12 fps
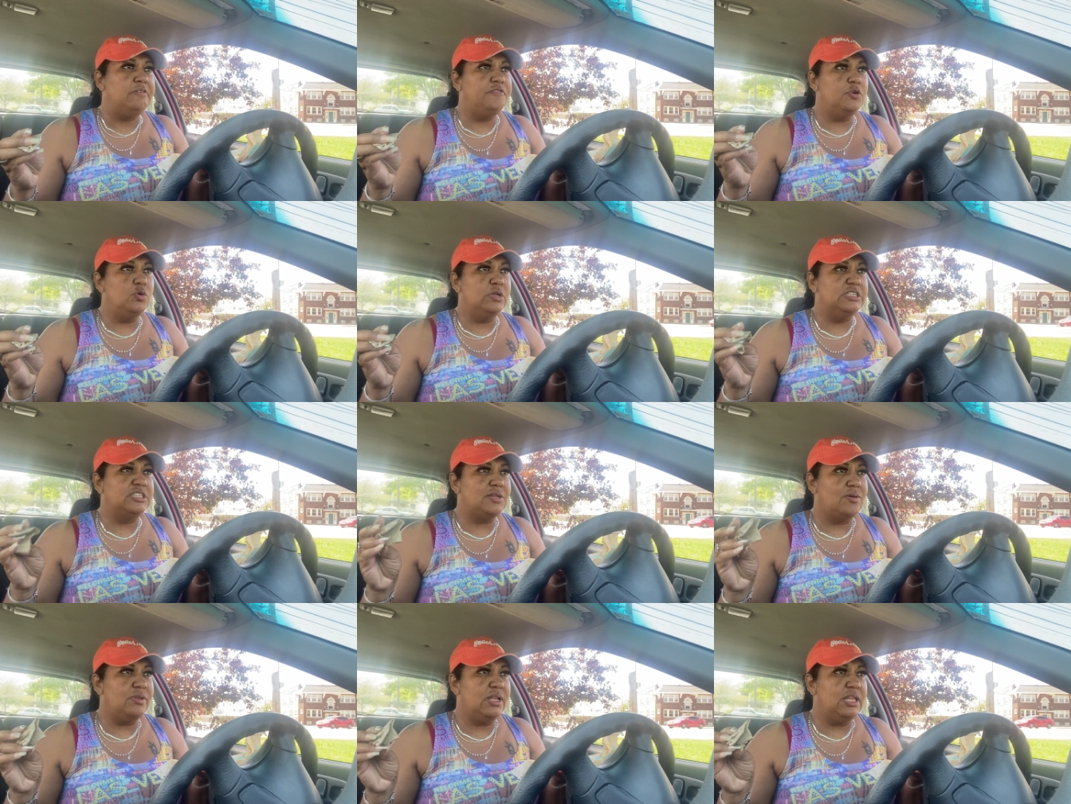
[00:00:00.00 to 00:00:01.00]
Food is
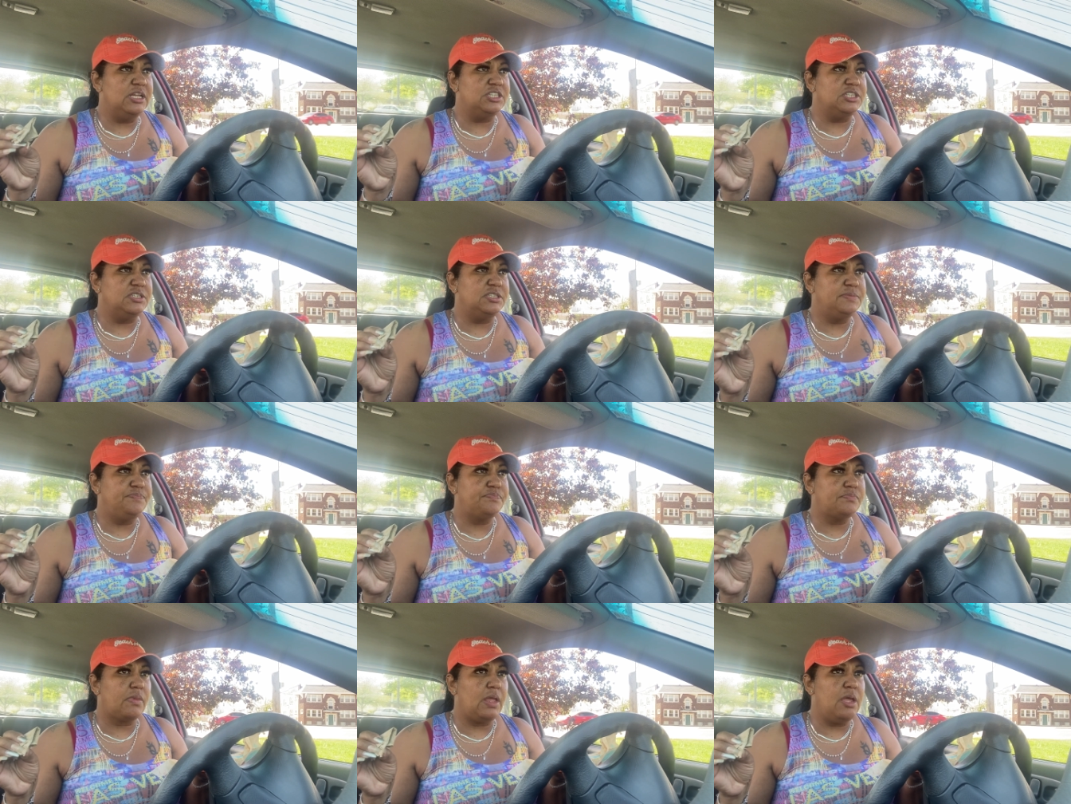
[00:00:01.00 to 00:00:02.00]
so delicious.
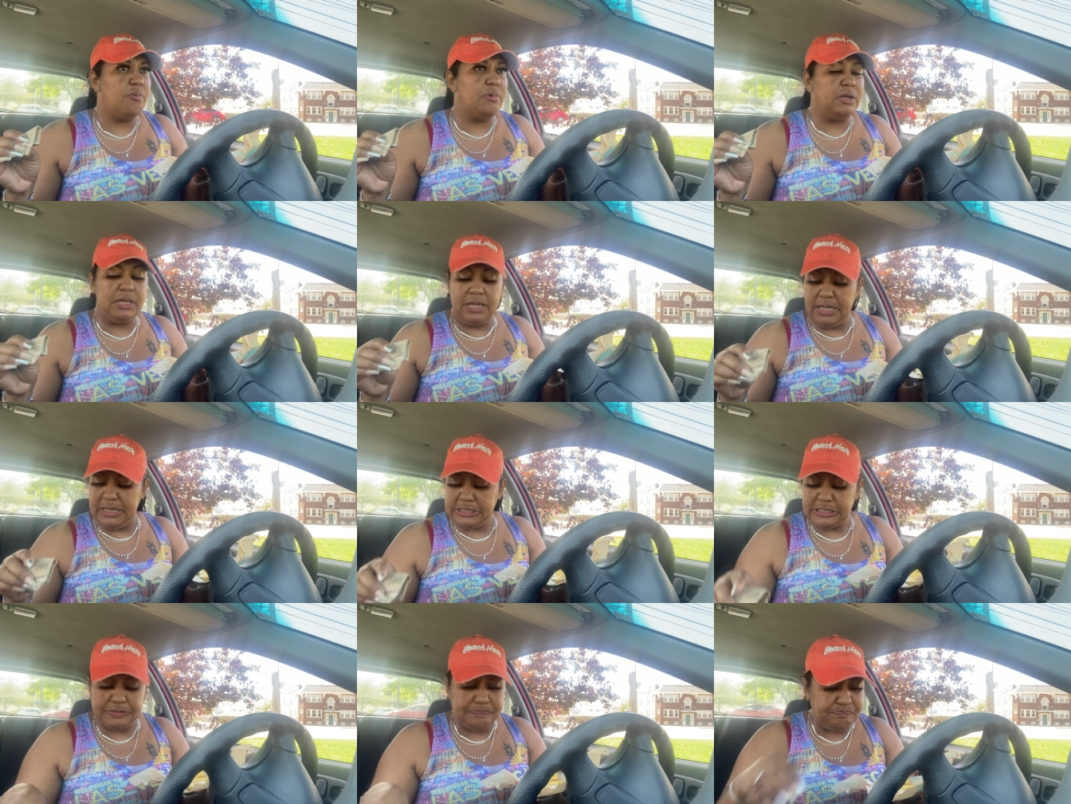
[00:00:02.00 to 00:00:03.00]
It really is.